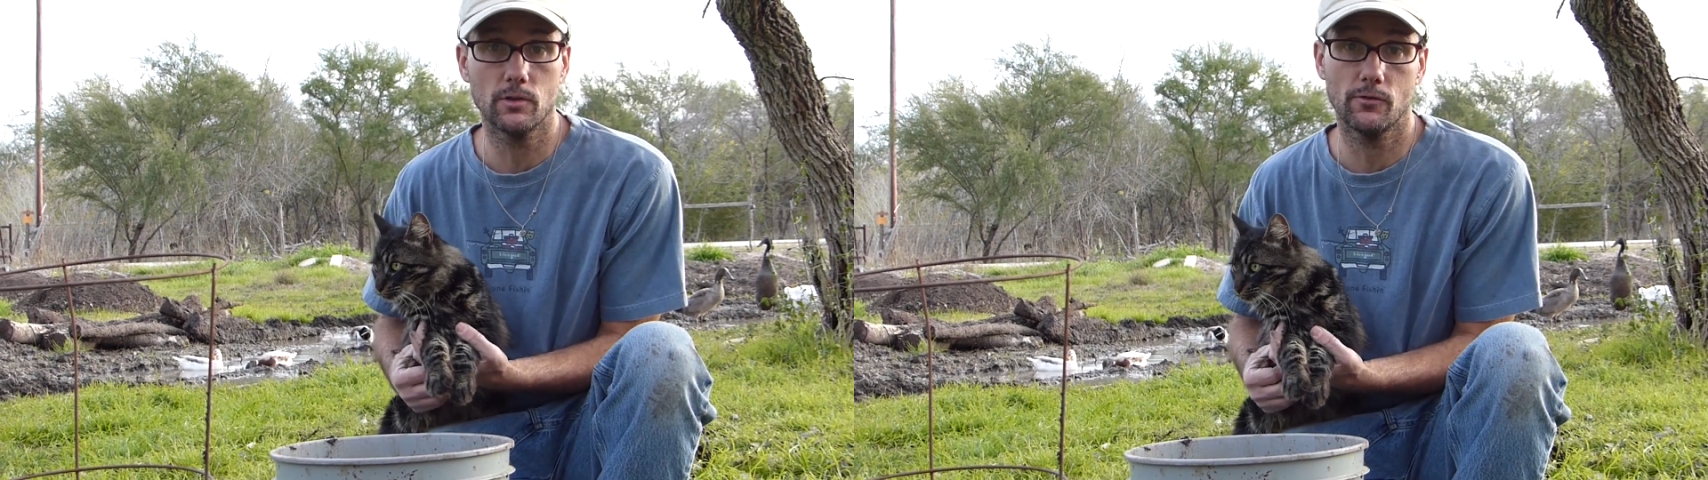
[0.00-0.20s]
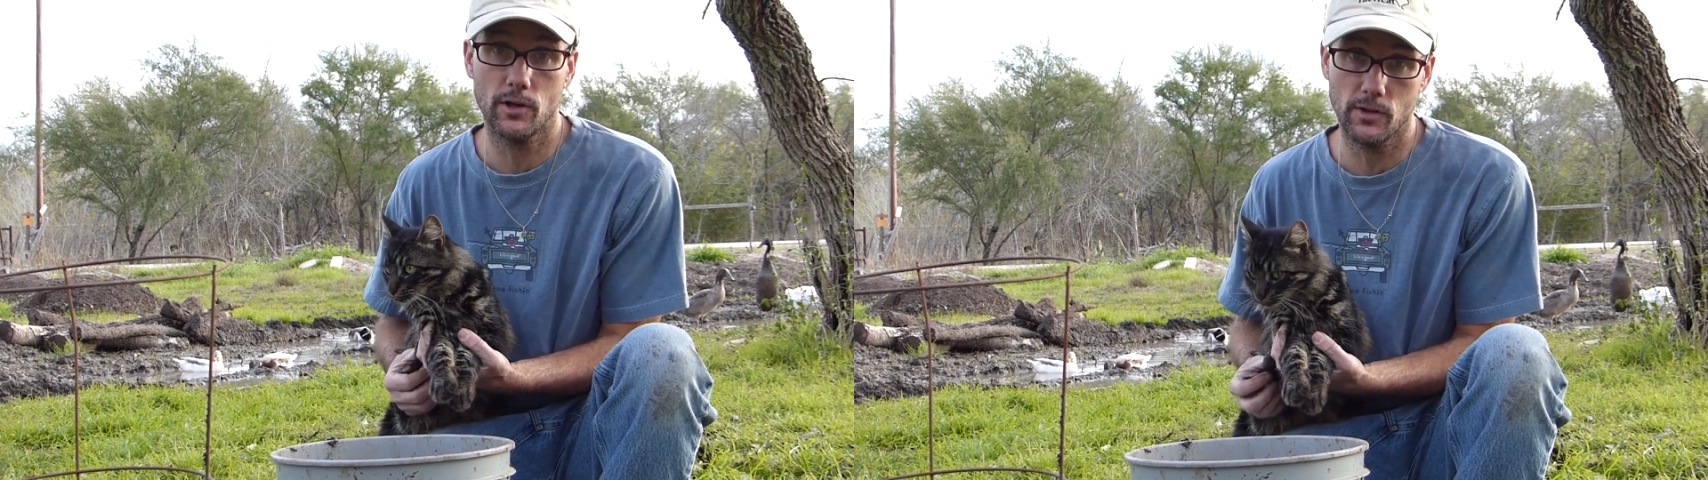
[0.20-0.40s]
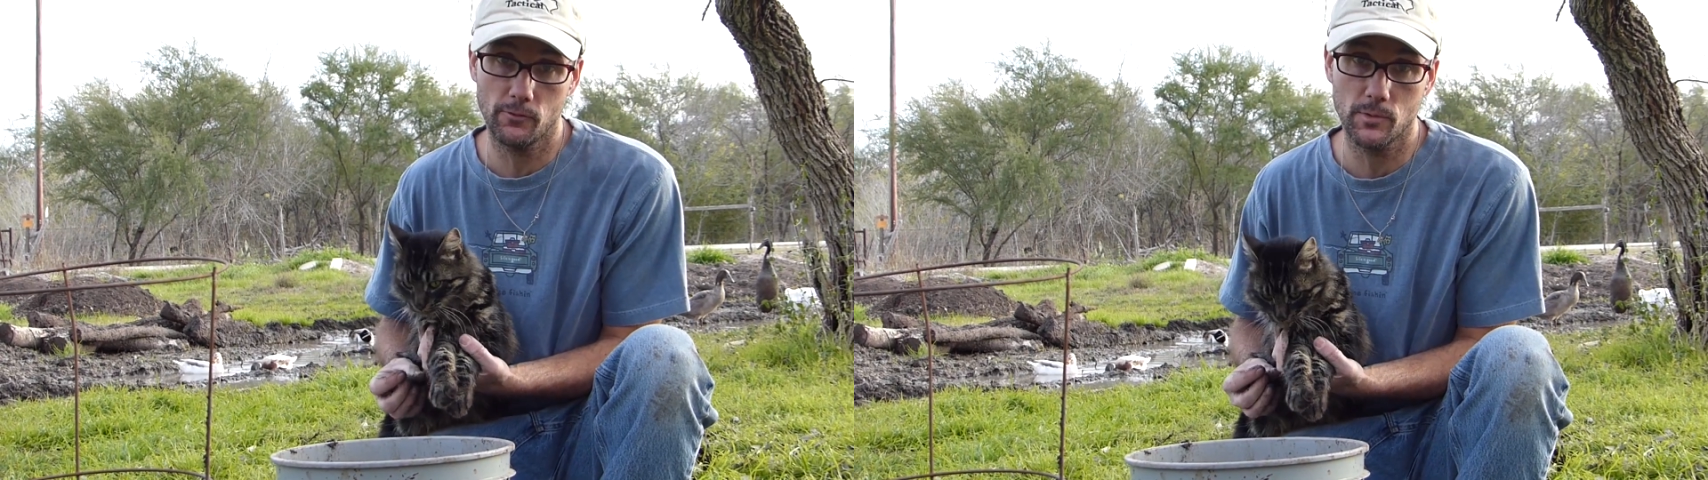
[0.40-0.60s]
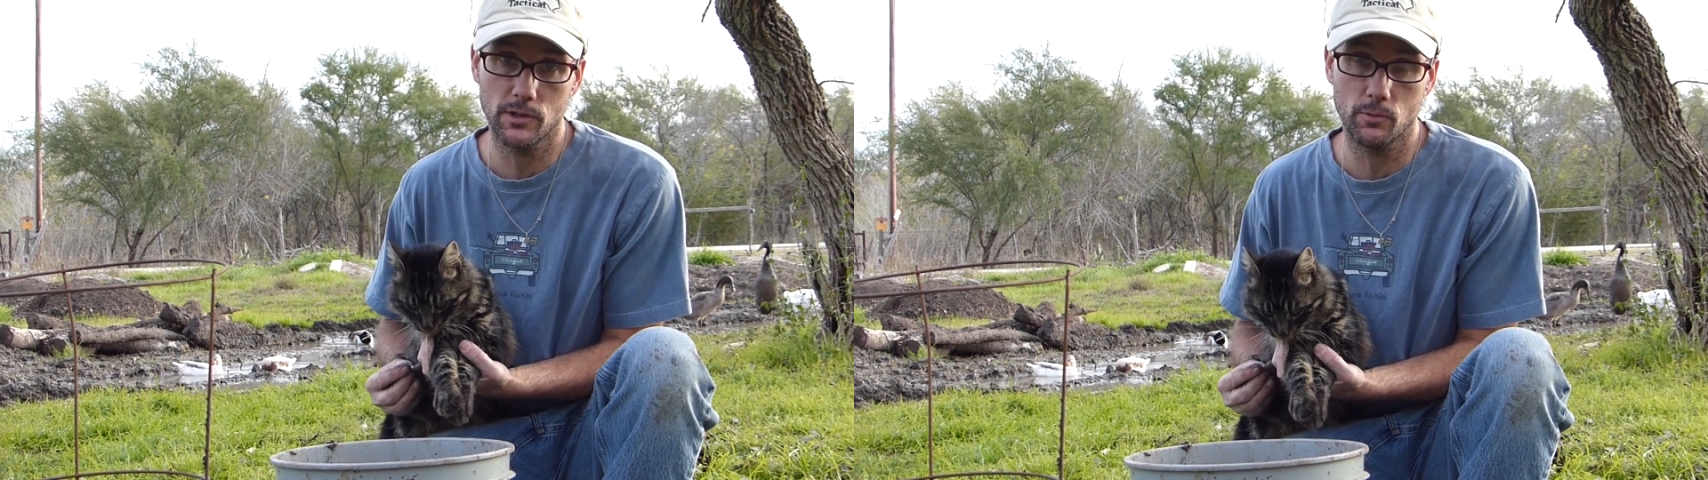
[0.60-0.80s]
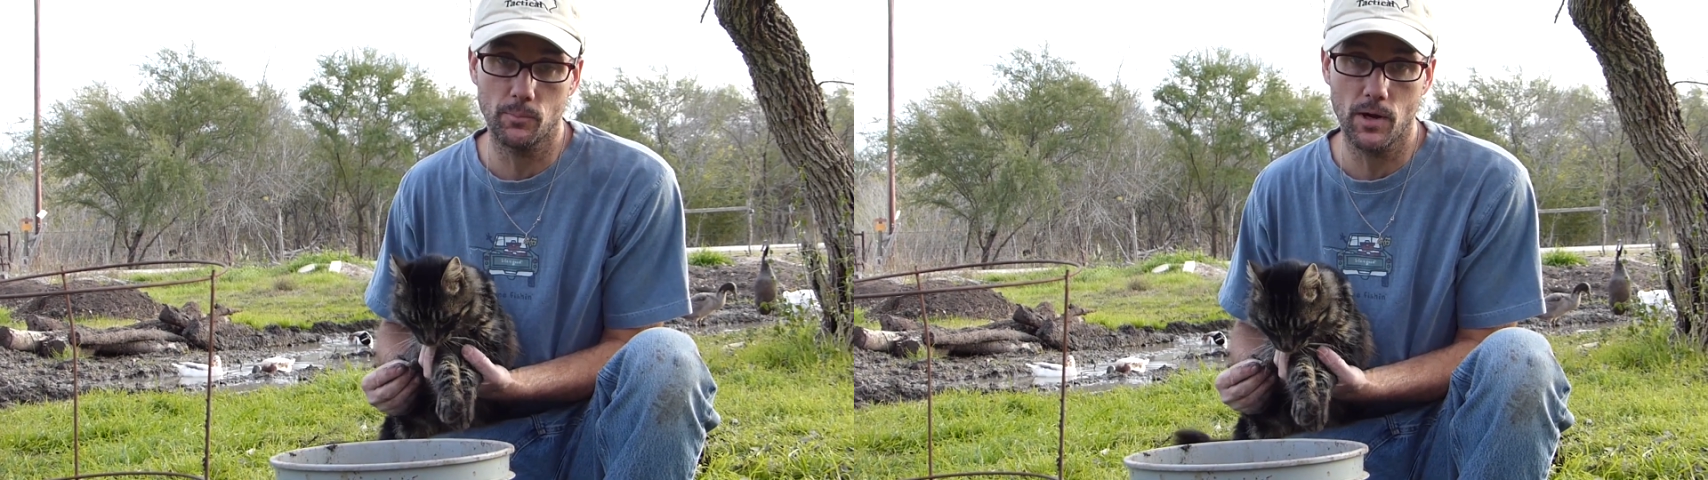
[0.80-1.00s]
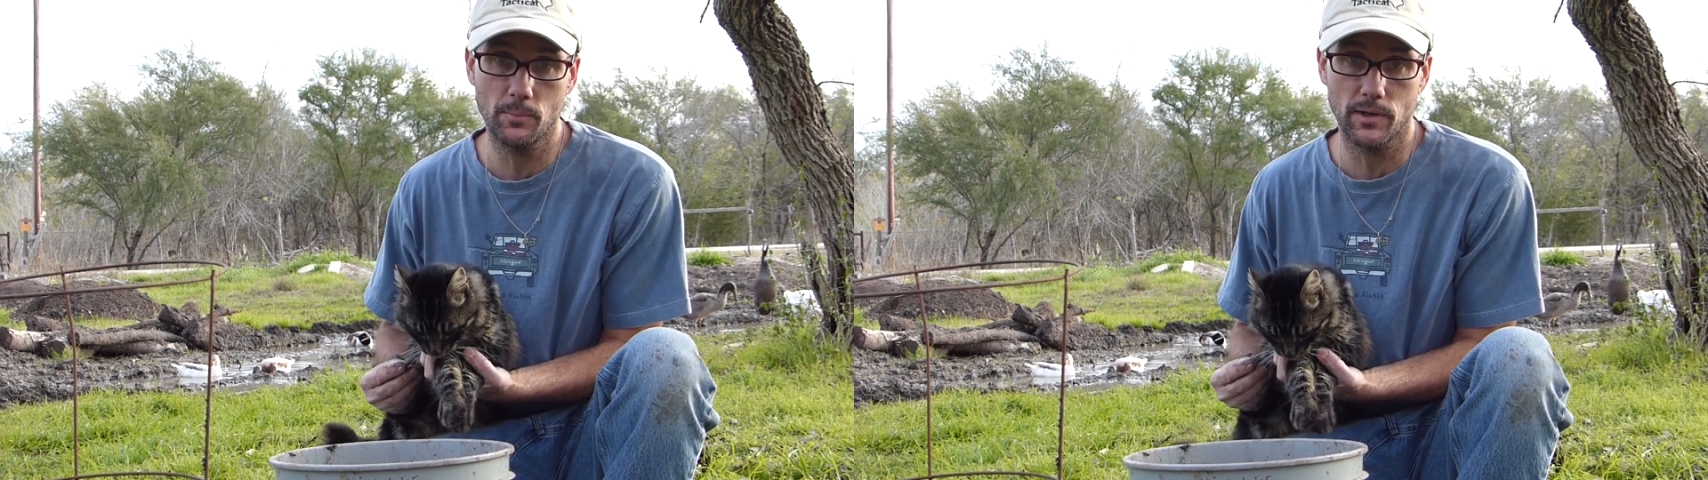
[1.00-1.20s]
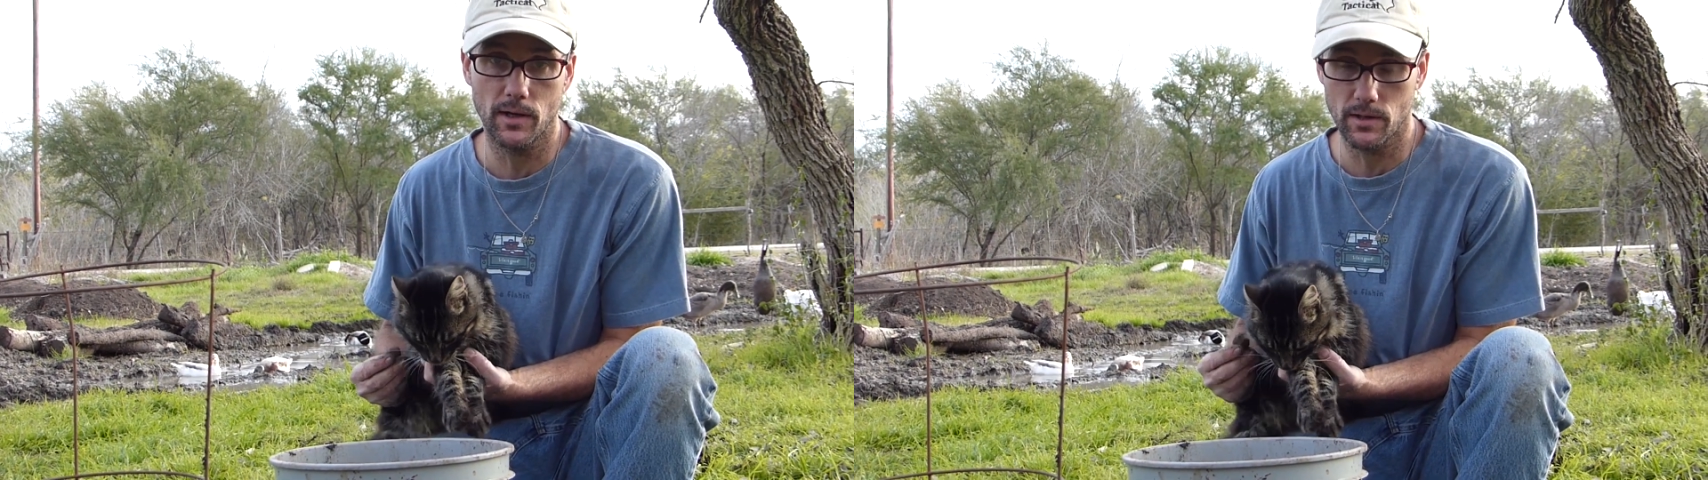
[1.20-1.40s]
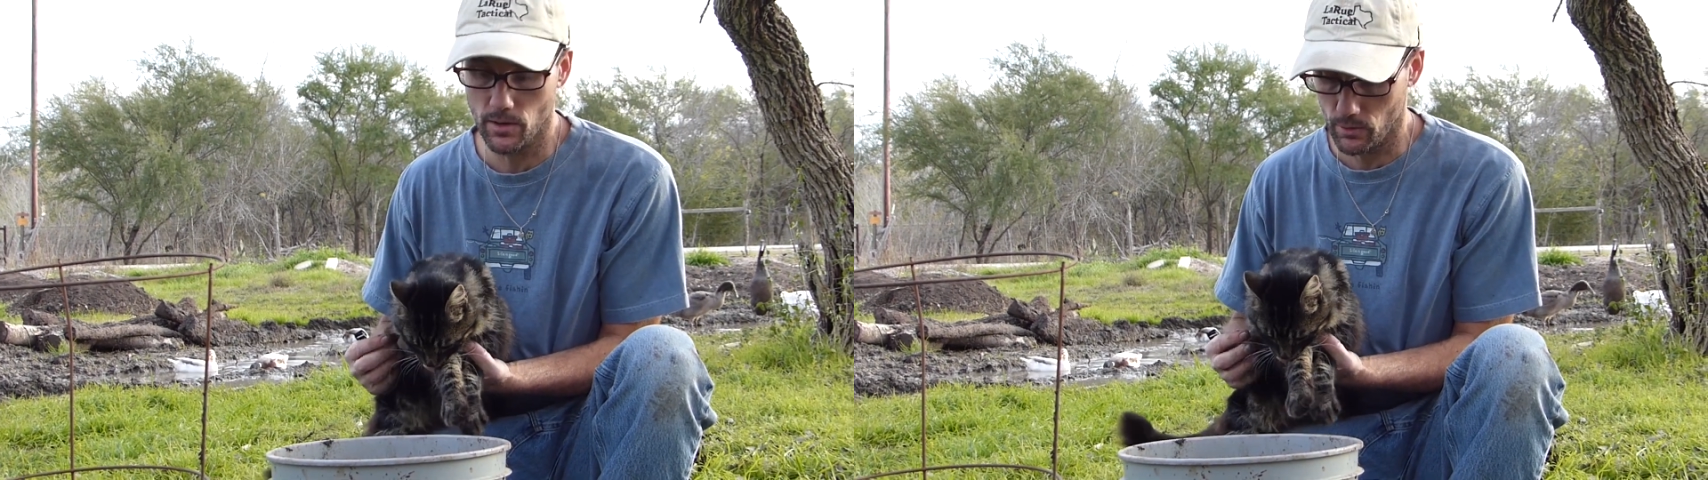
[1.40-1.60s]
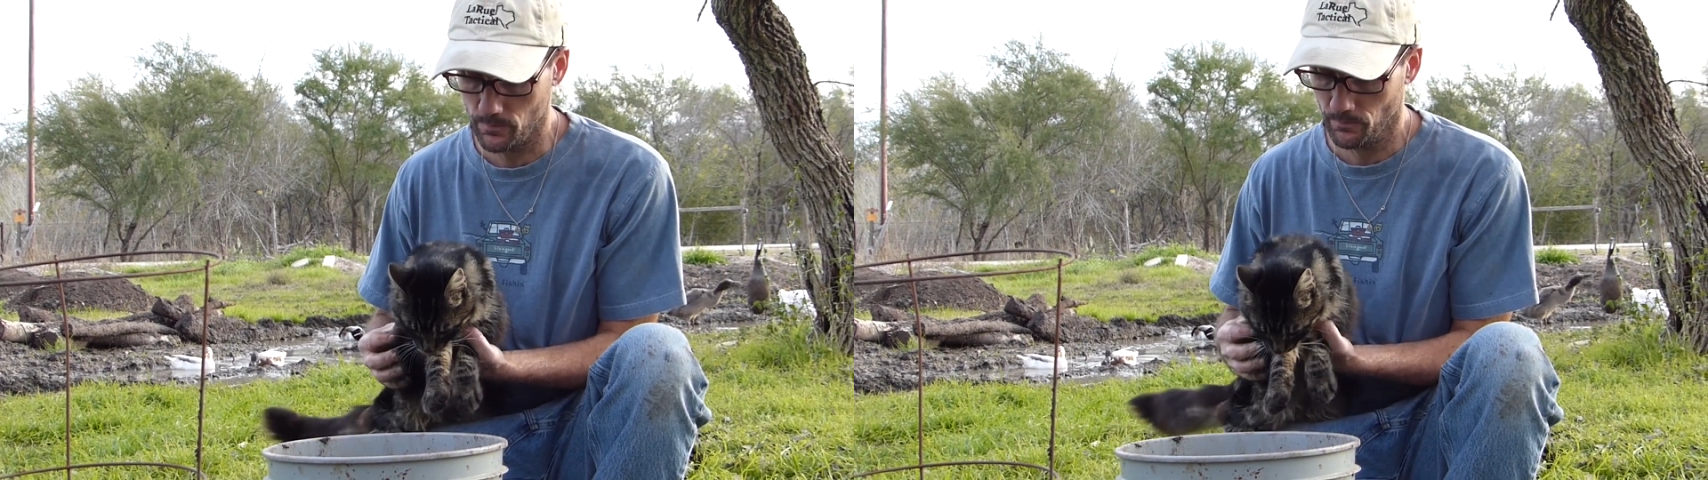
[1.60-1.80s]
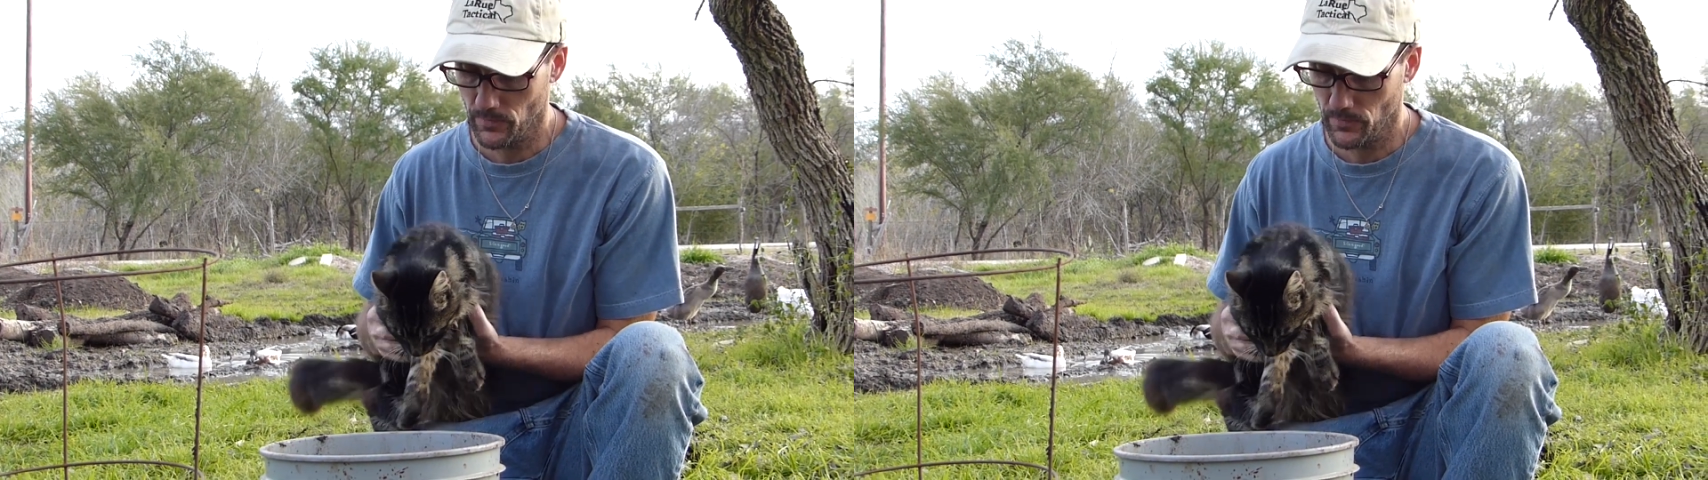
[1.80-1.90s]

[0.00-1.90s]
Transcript: You're very familiar with Pumpkin, I know.